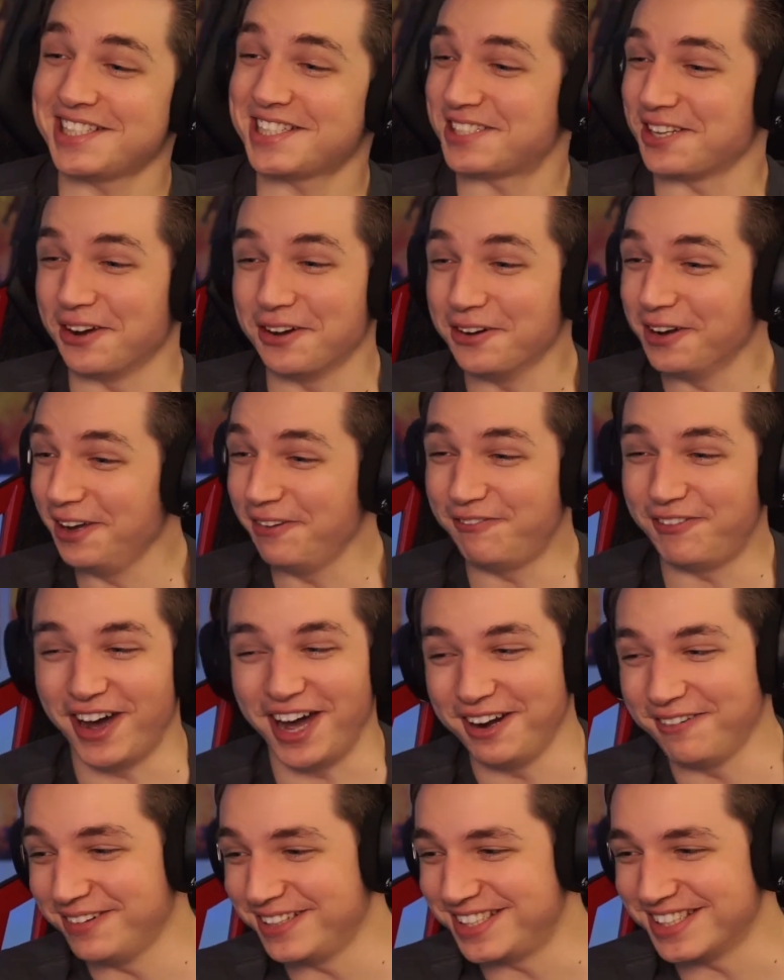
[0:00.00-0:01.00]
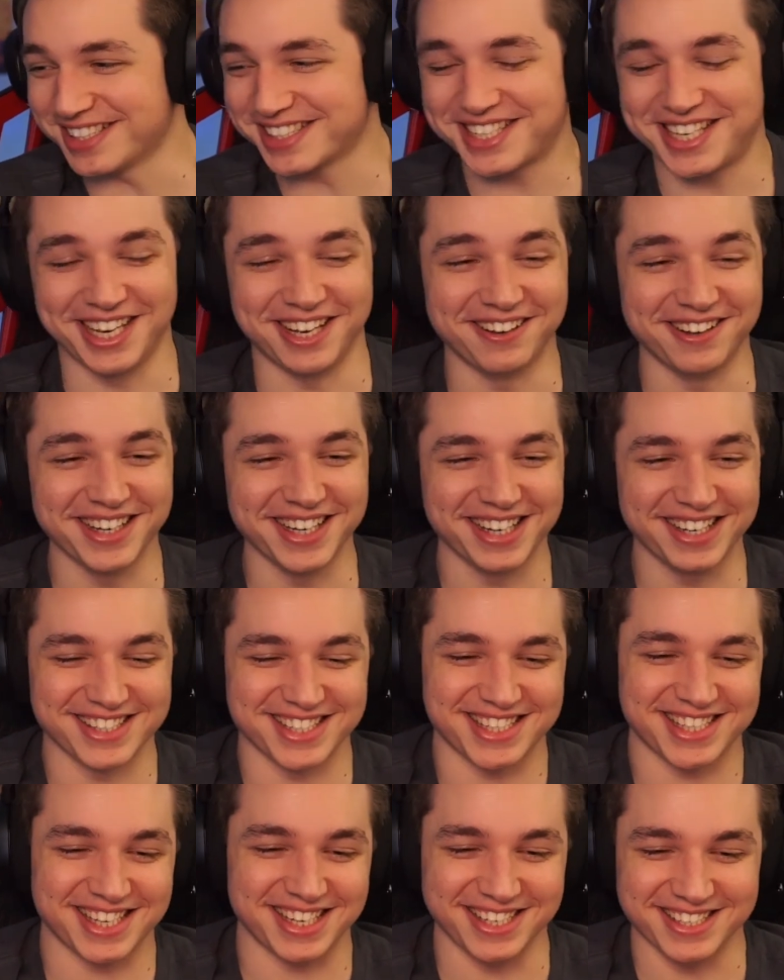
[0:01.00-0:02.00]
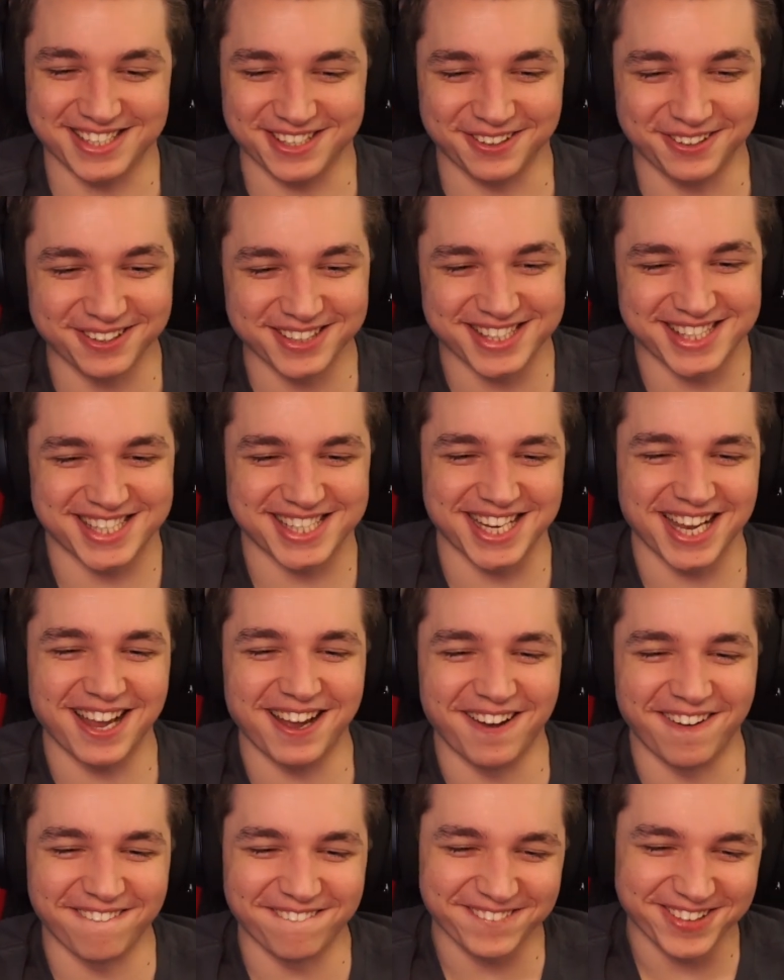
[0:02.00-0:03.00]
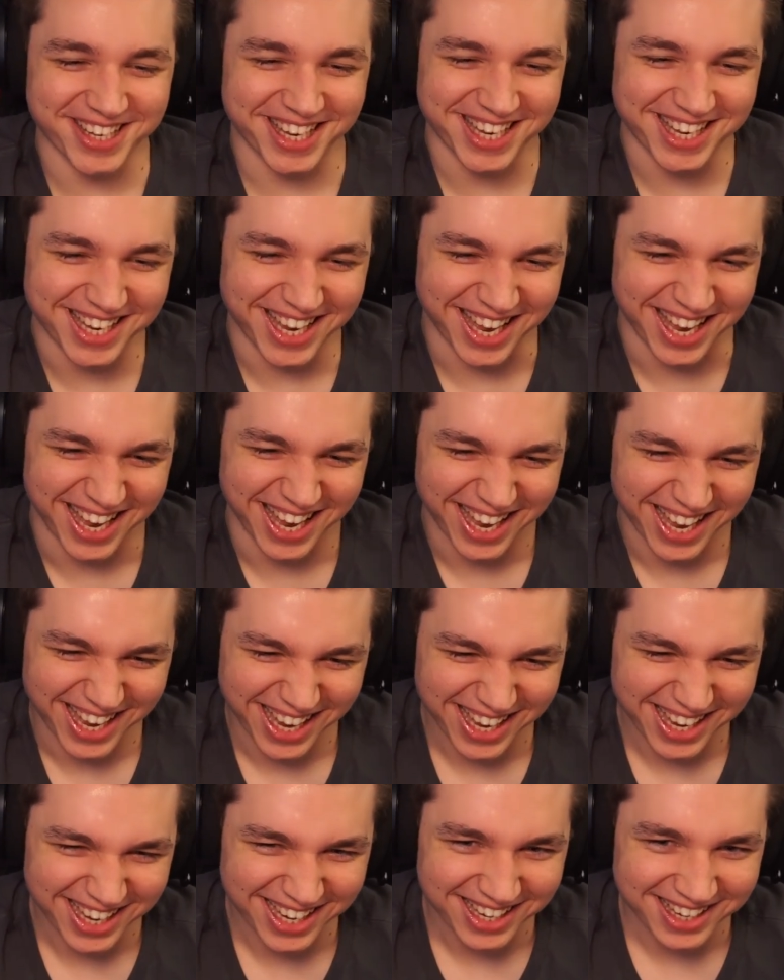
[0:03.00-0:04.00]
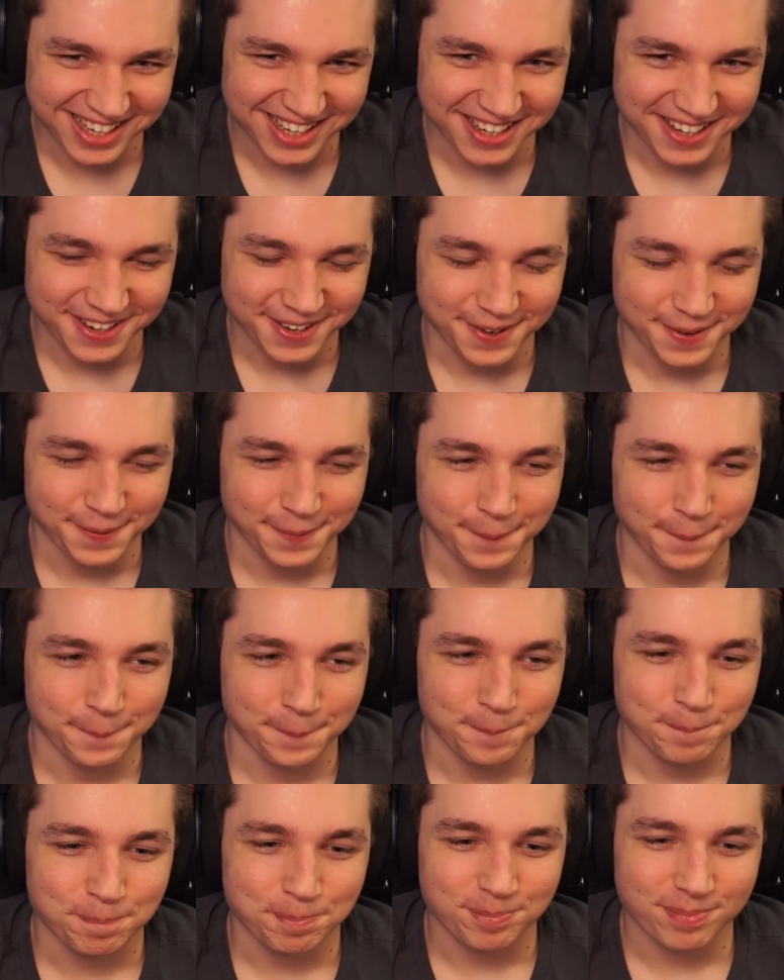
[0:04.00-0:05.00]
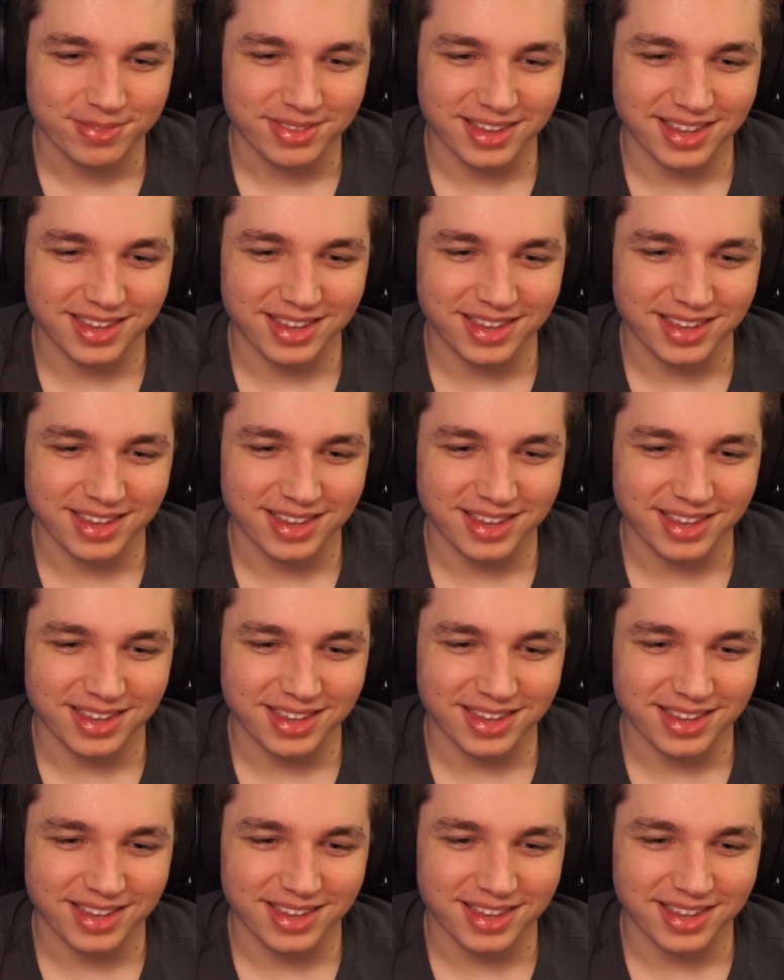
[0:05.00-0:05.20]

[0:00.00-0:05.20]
totally fine with just killing his, his old pretty self. Sure that was kill him, and you told me not to do that.